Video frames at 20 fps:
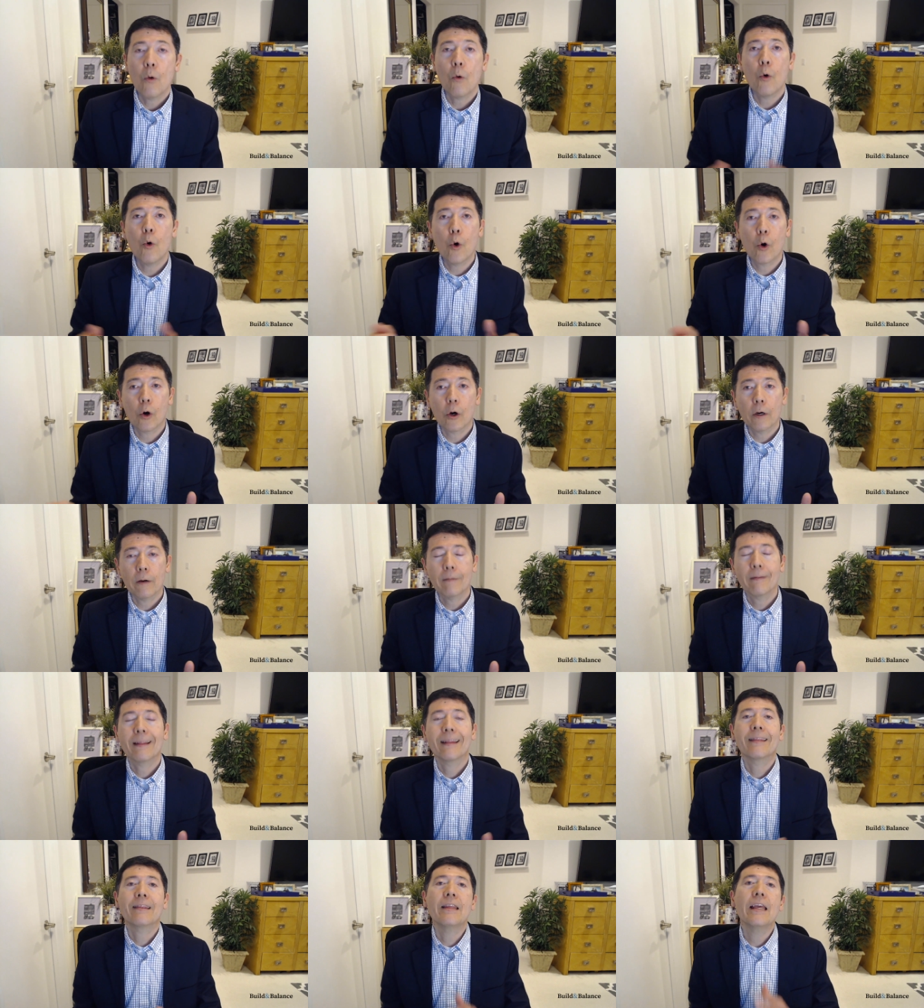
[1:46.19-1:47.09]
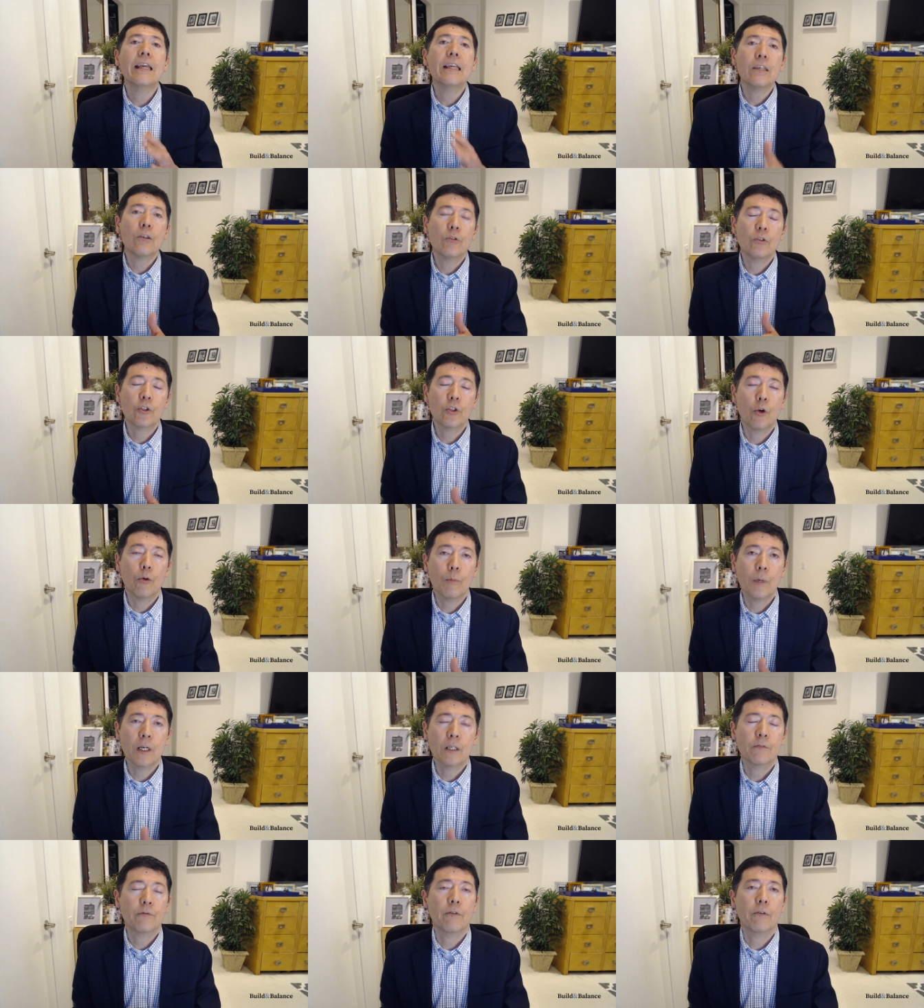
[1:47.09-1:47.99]
Or, thank you so
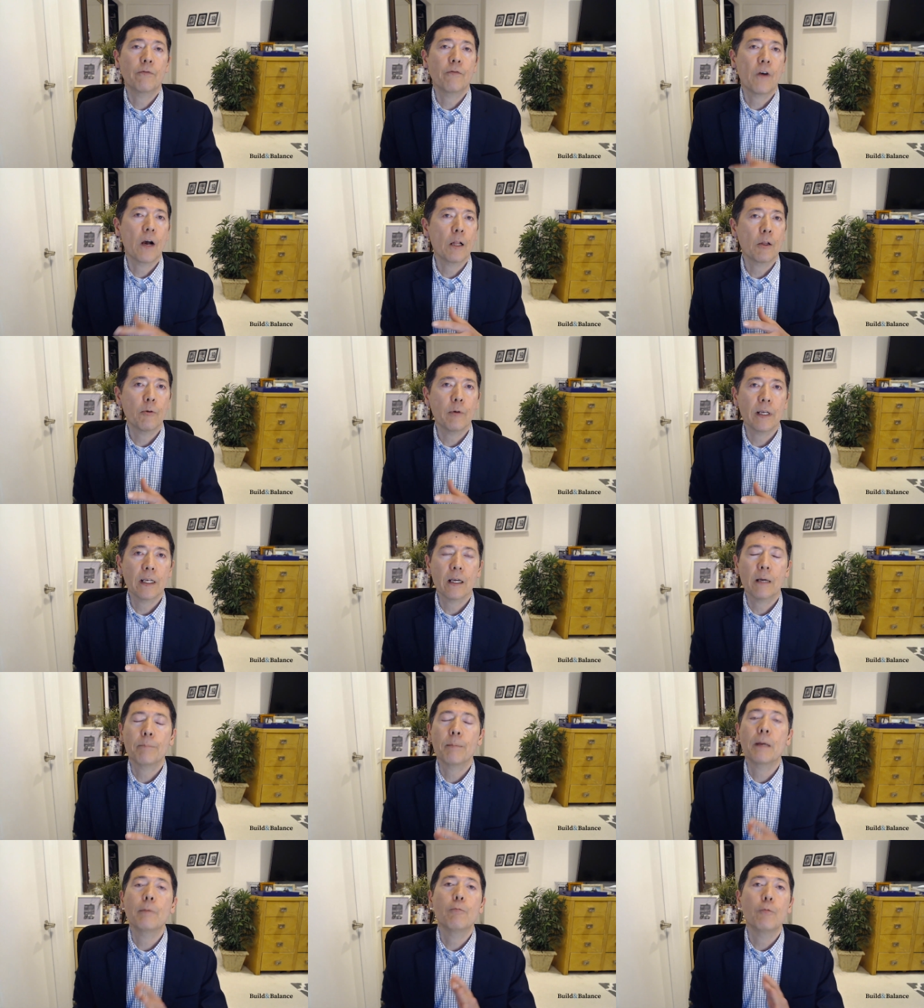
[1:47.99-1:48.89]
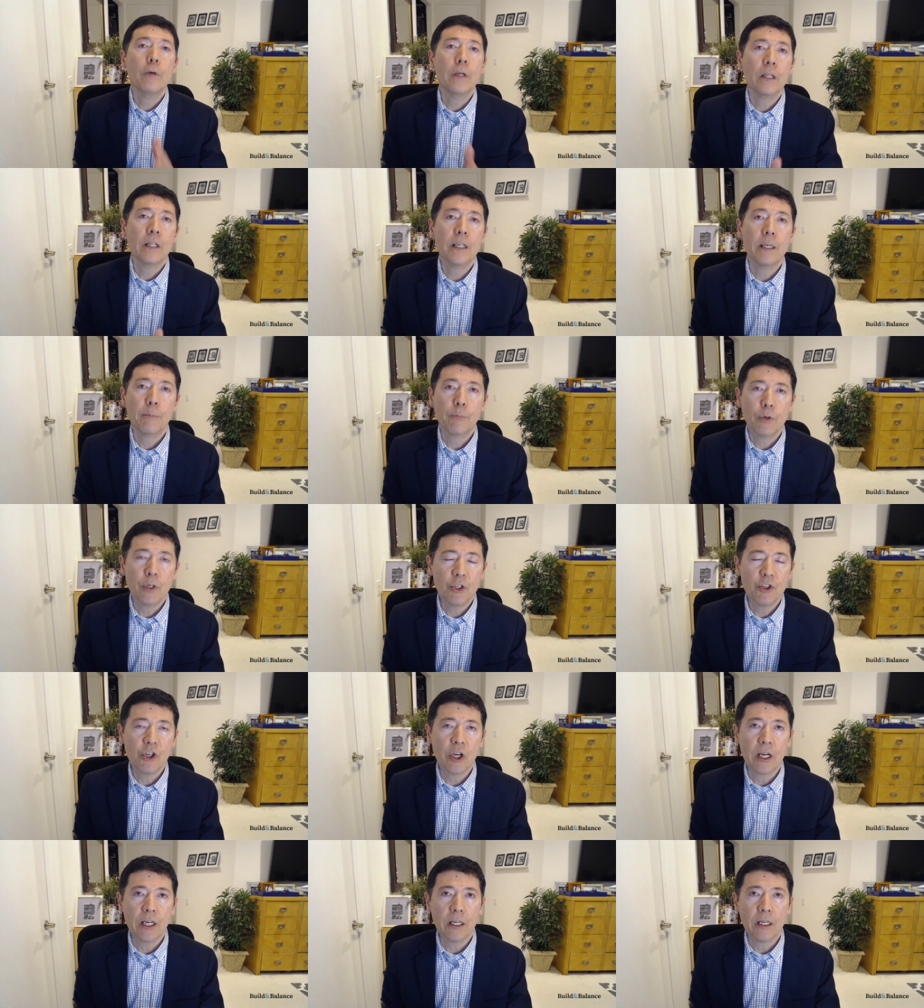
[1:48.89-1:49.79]
much for following up. I really
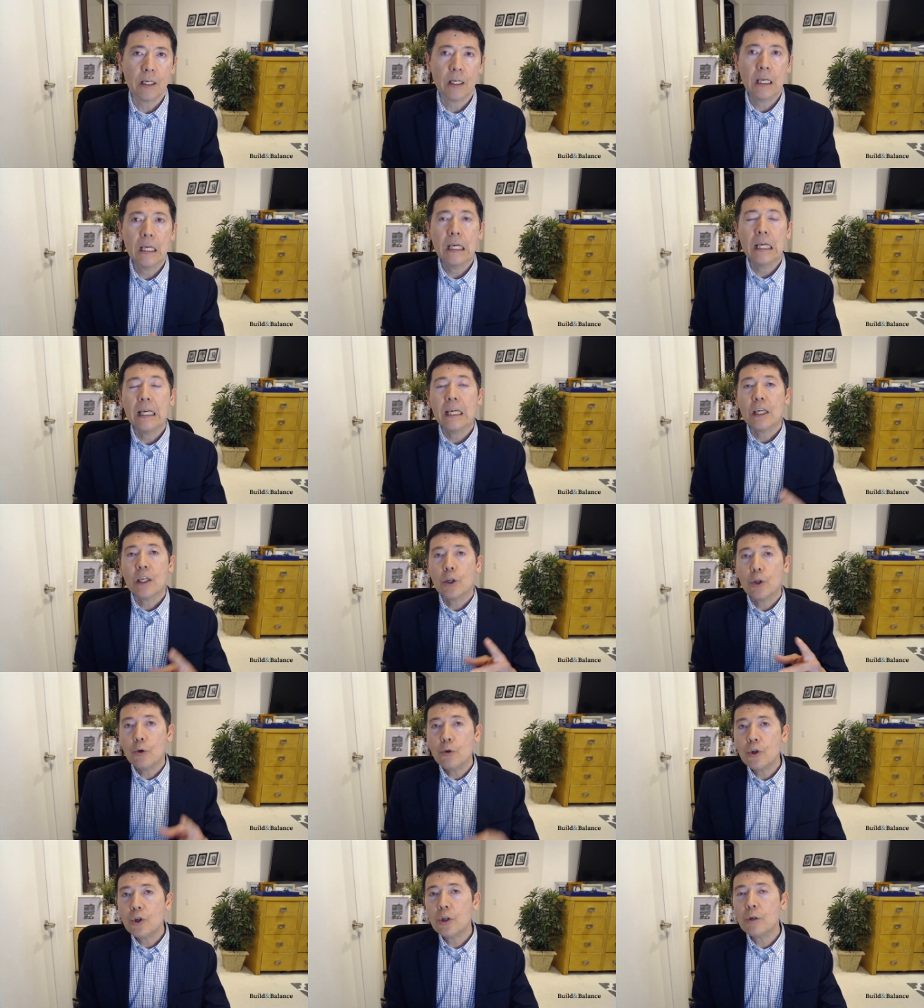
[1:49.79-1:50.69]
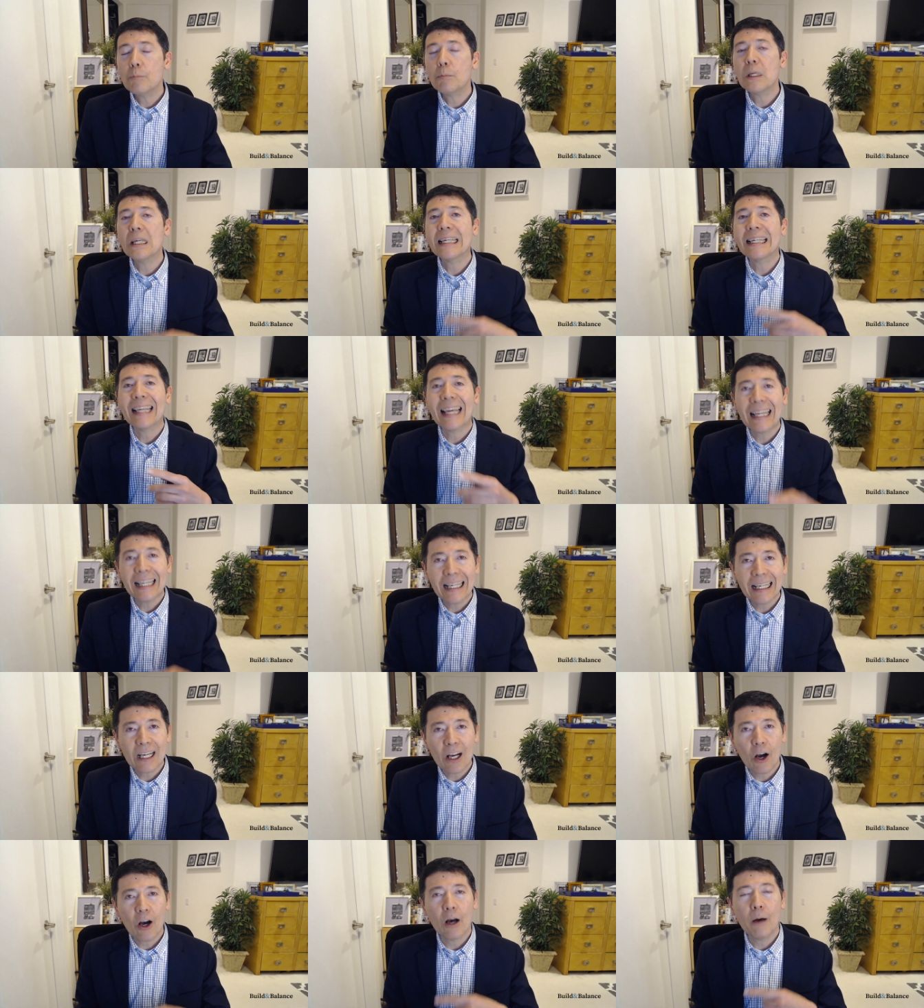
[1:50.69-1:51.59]
appreciate it. You should be
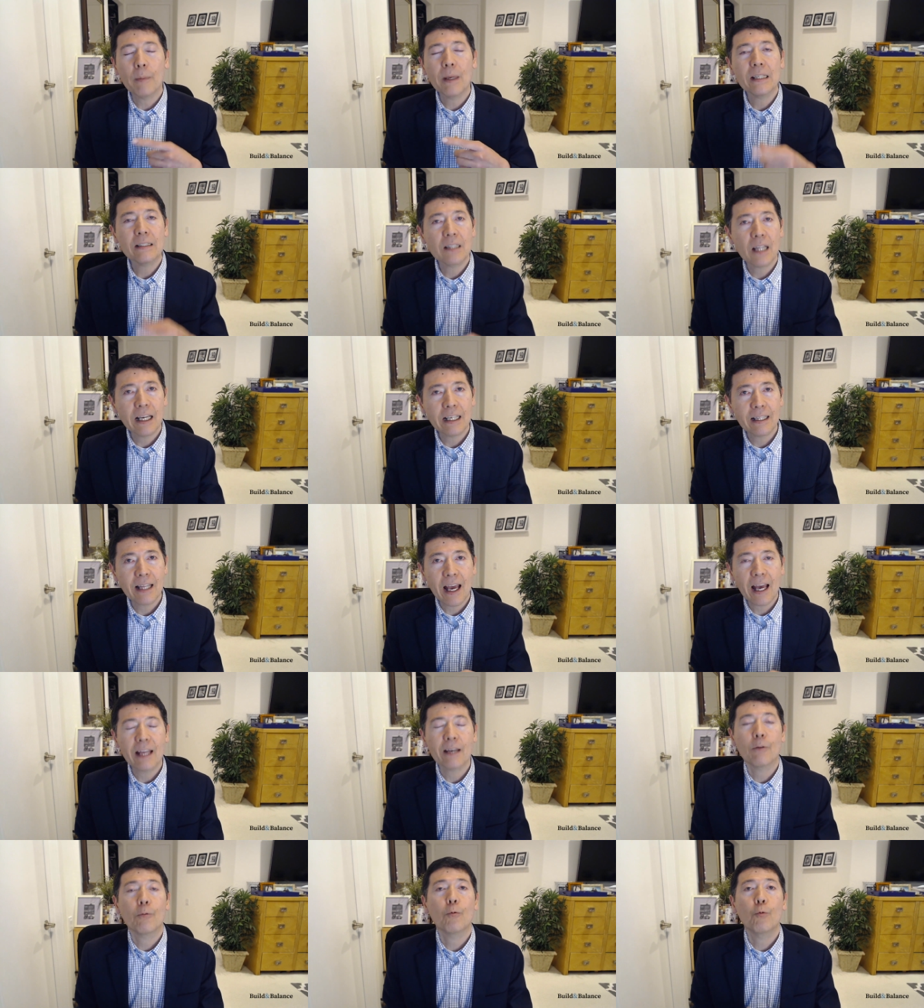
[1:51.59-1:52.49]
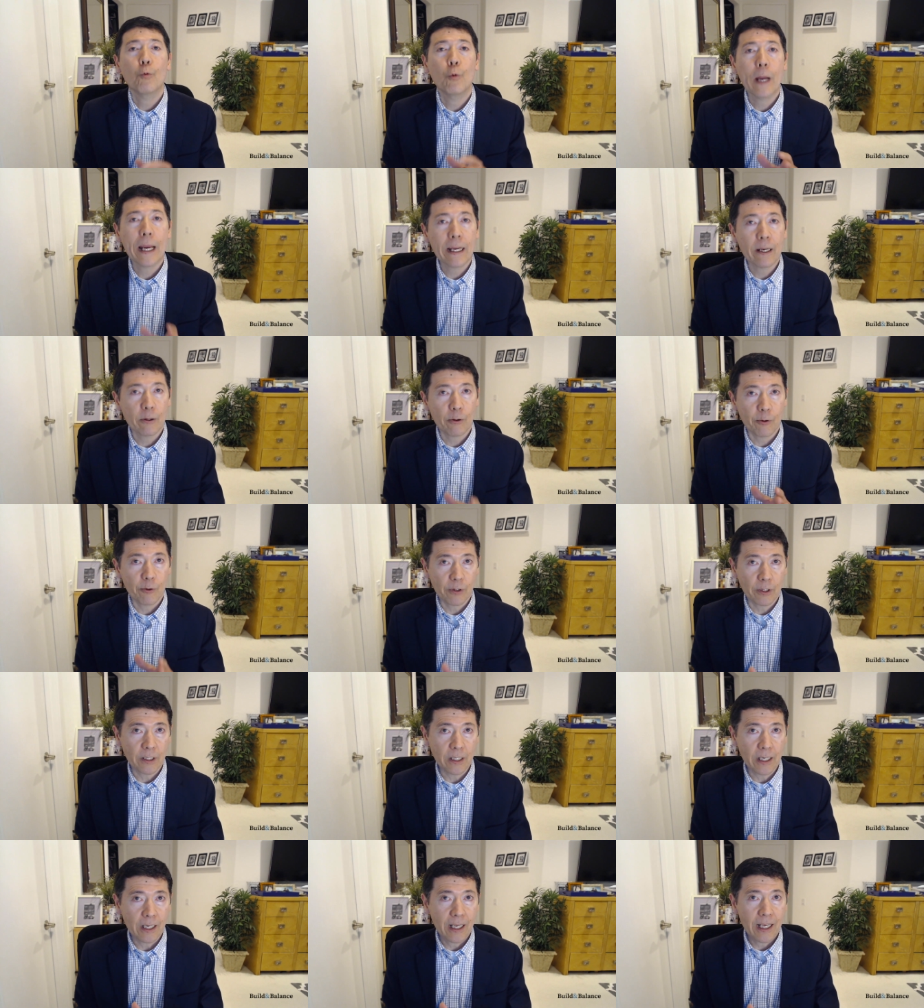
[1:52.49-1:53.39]
getting comments like that
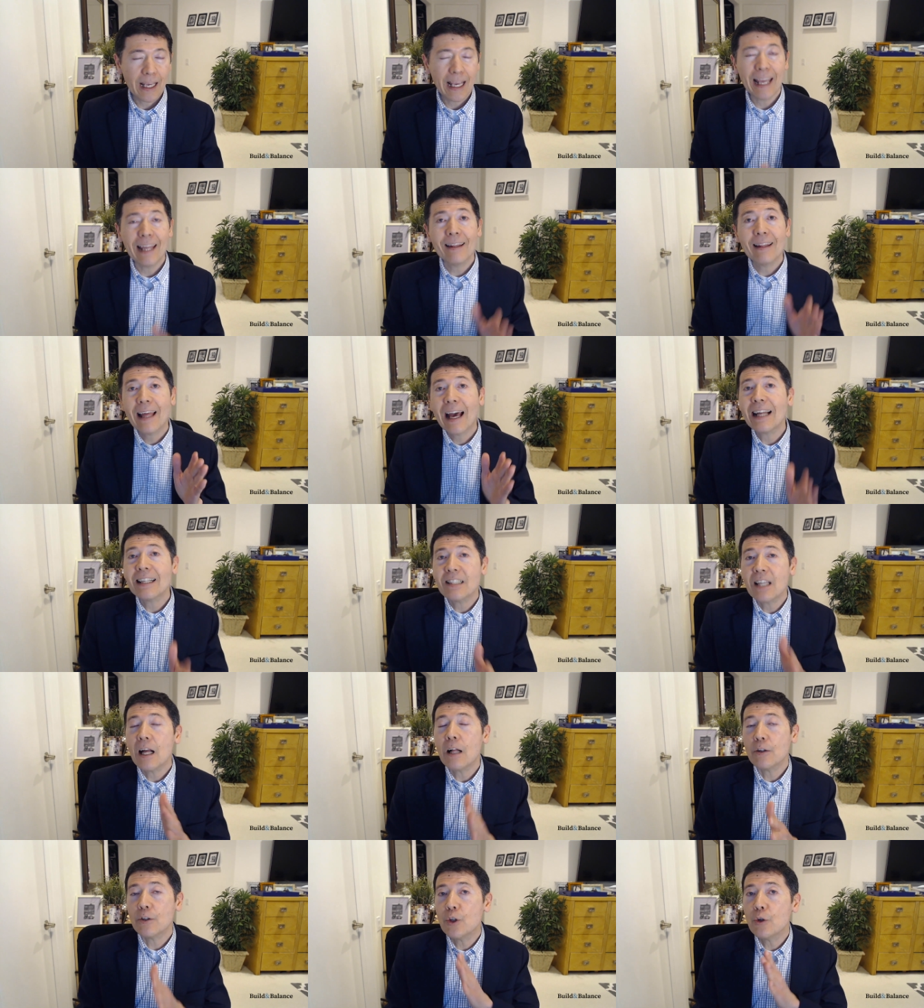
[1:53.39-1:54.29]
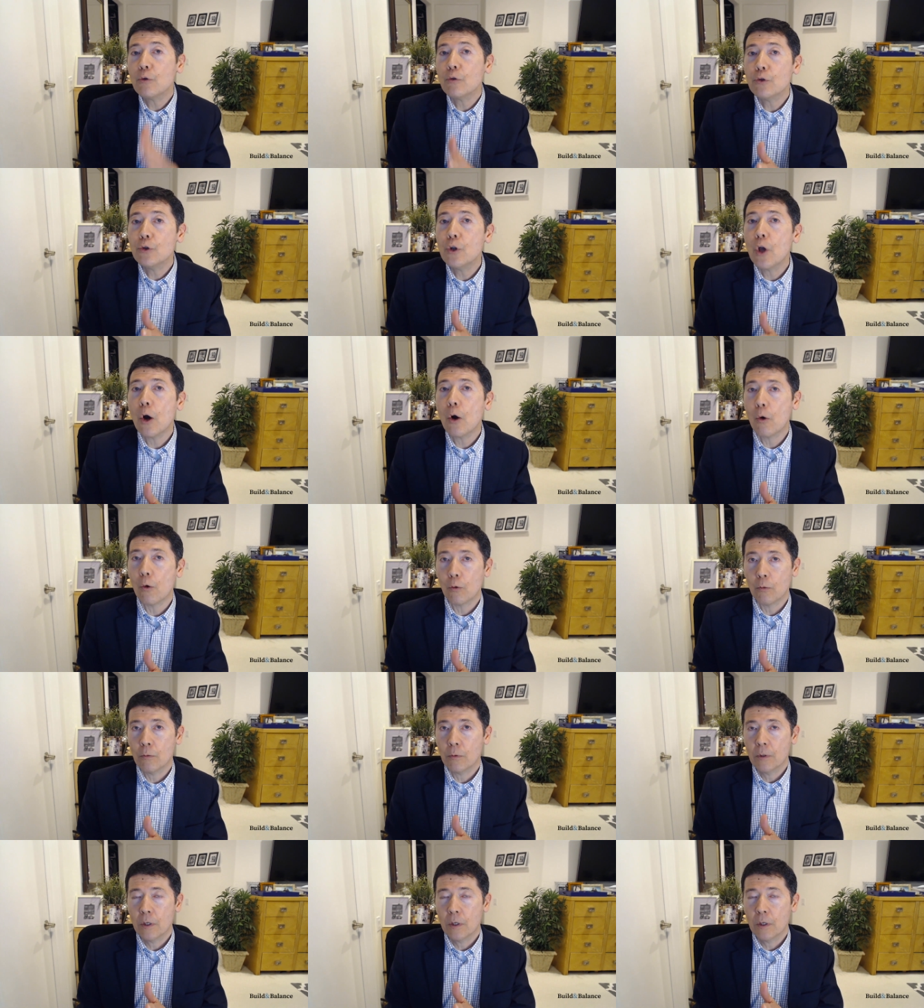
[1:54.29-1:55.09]
regularly. And that's how you'll know